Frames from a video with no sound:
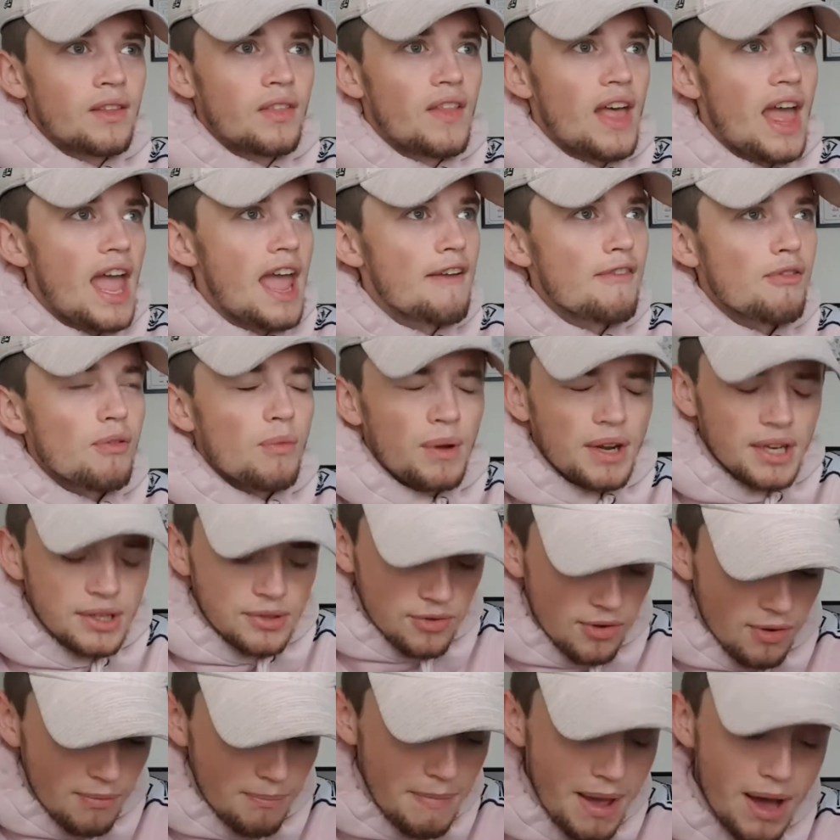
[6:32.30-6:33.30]
Everyone went
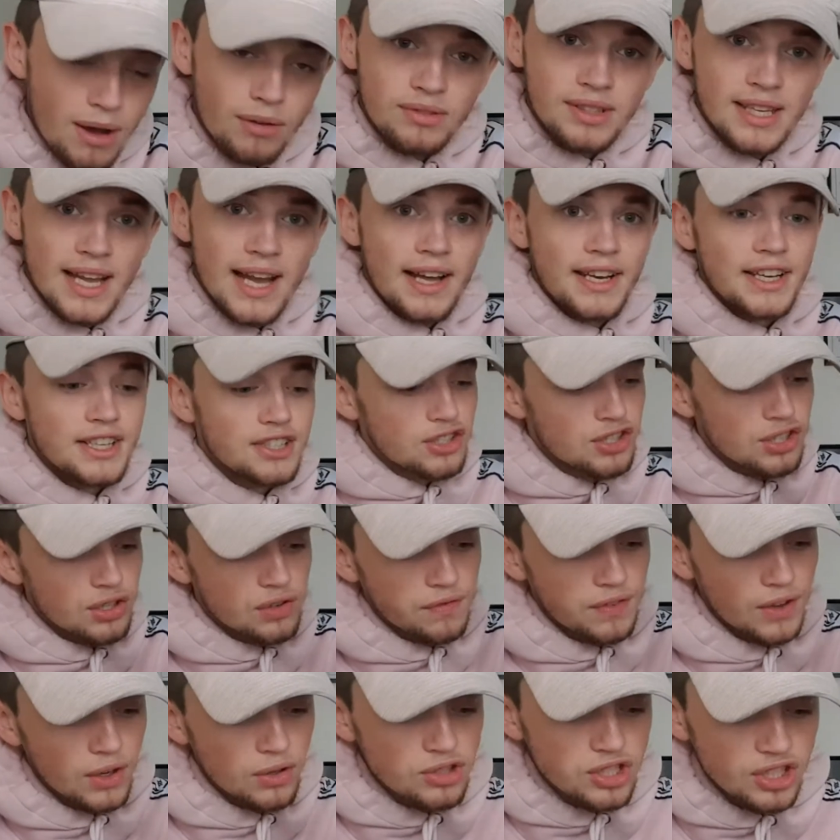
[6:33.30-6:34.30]
into a meltdown. It just
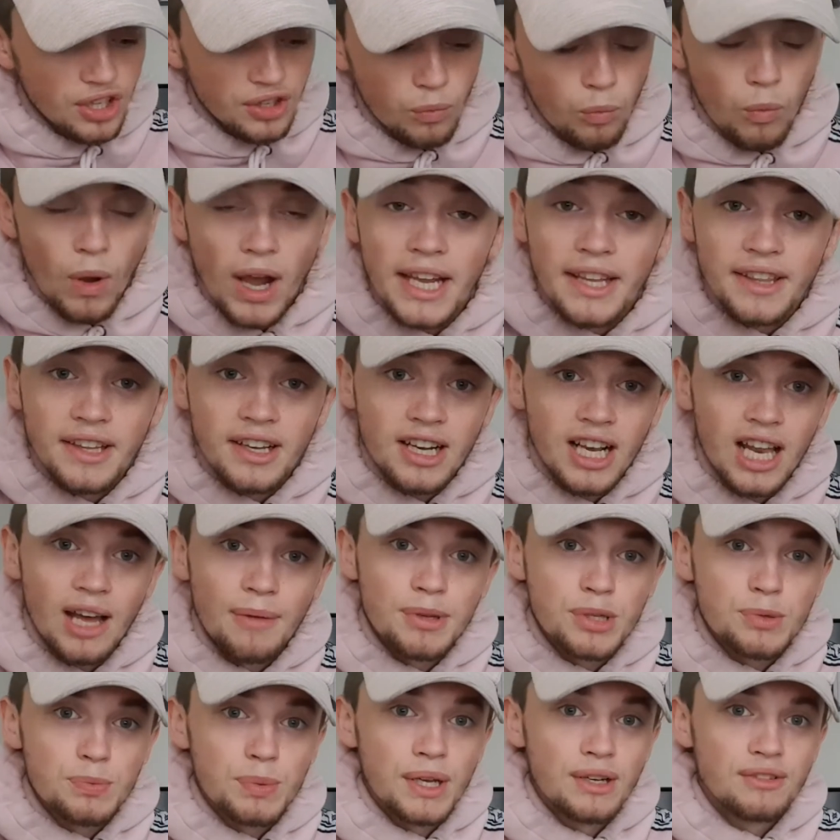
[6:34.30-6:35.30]
feels like the way the
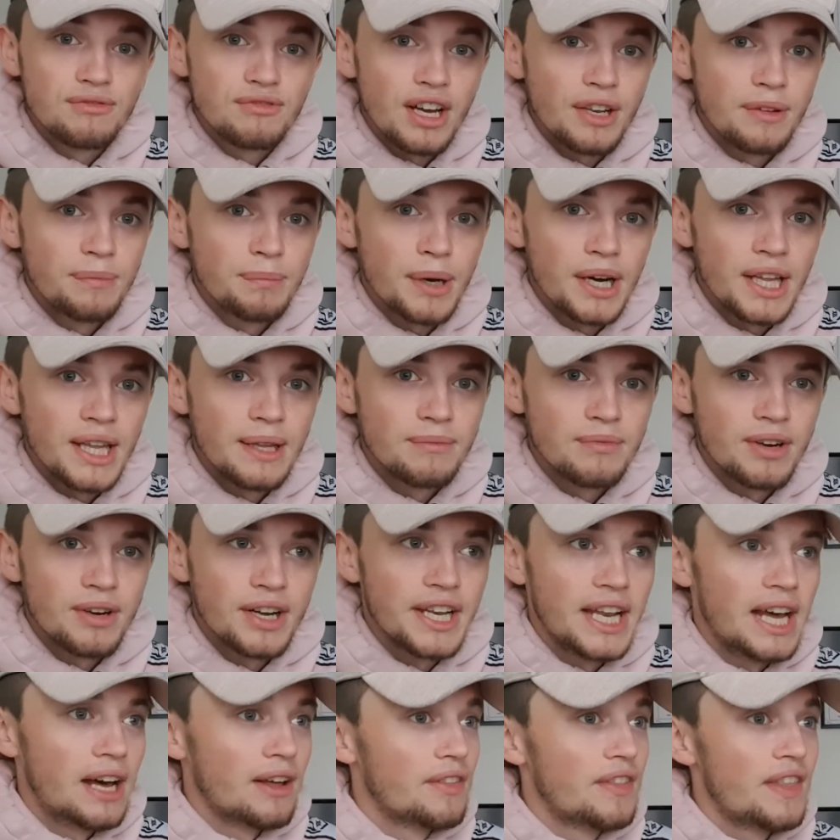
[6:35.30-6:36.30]
club is being run by them right
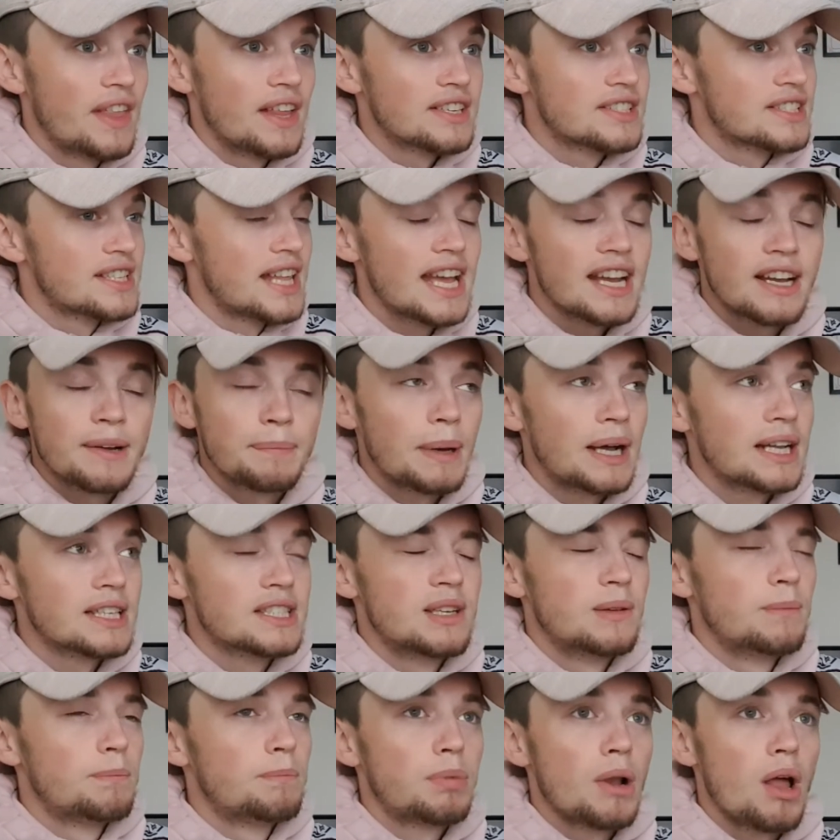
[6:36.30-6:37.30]
now, they're about
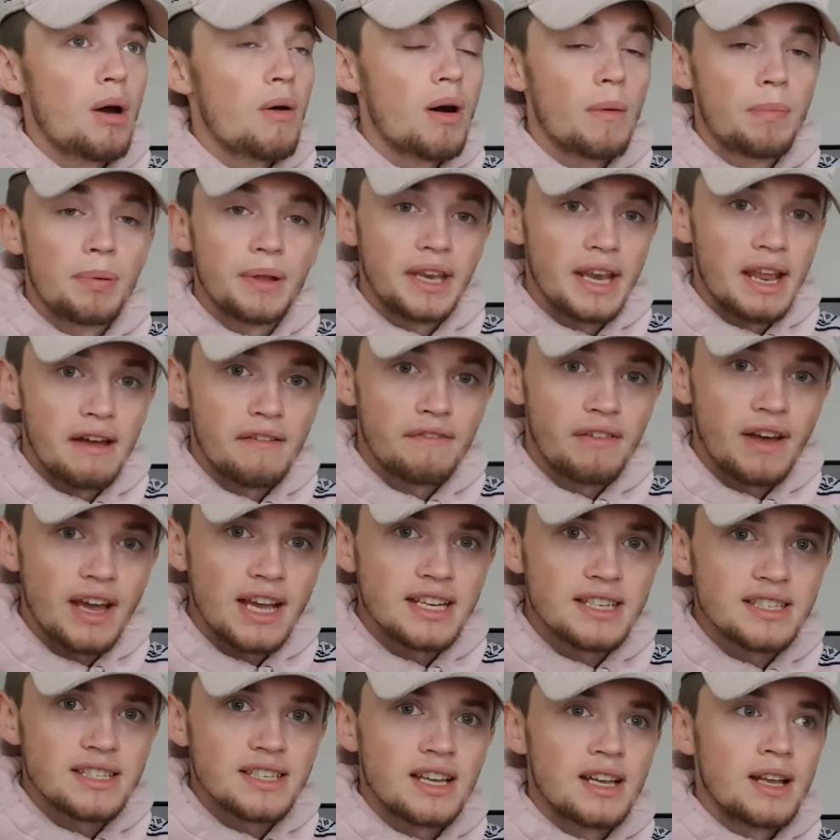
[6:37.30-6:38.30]
to blow up in their
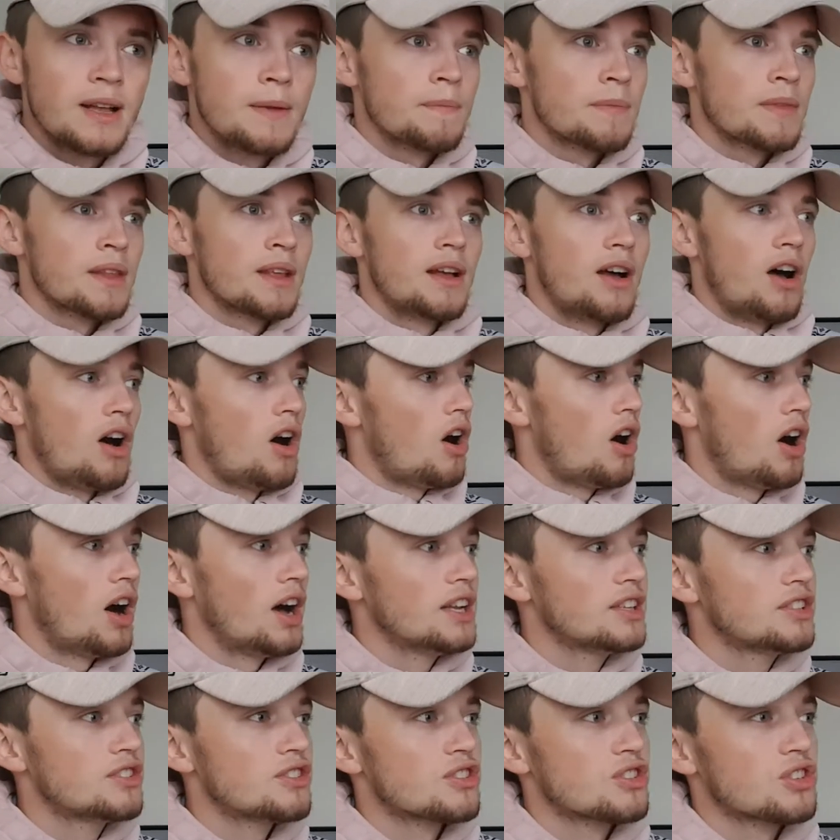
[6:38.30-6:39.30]
face.
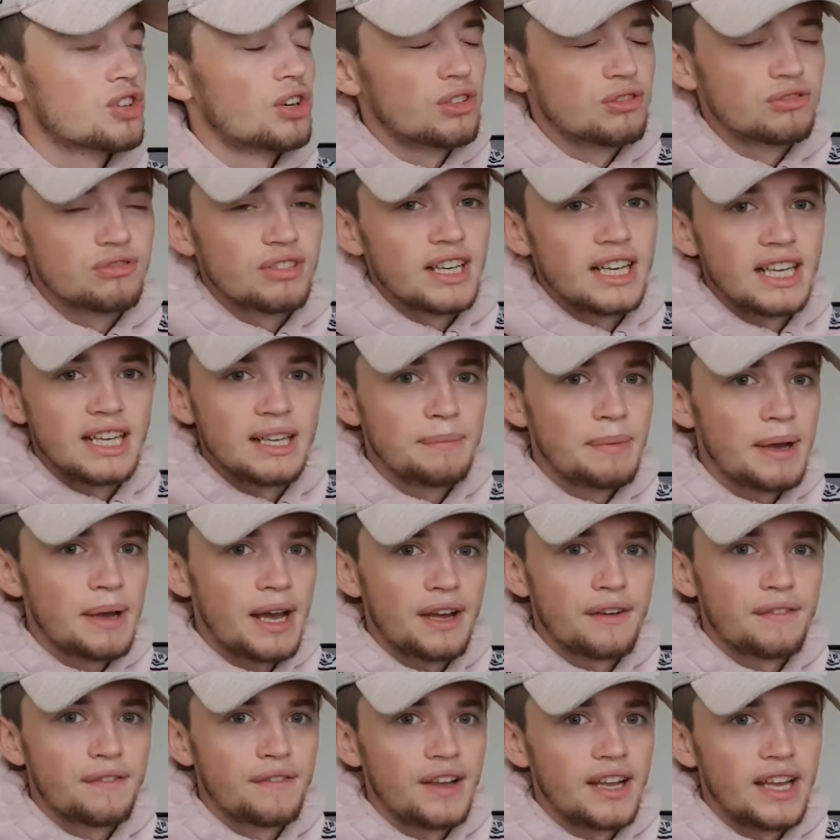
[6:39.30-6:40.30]
I just got a really
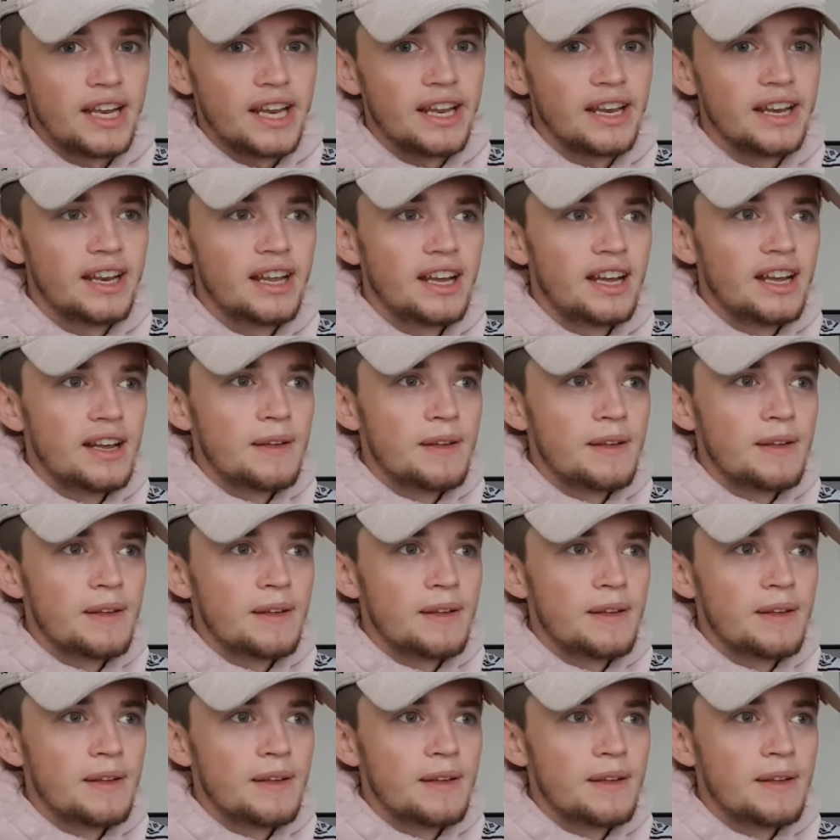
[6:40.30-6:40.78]
bad feeling.